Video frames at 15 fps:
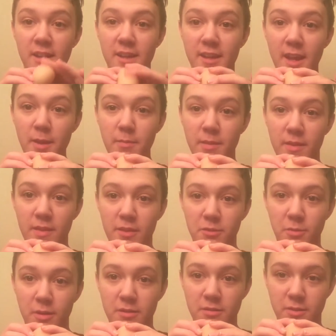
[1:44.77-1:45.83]
it can bend this
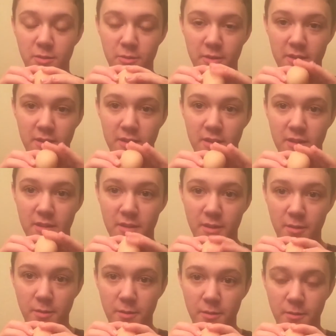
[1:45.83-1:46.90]
way, so you can
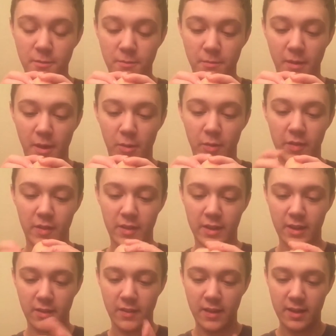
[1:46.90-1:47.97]
pack with it
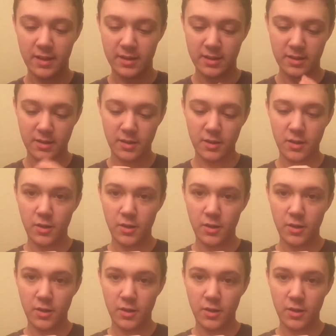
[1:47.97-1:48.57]
like that,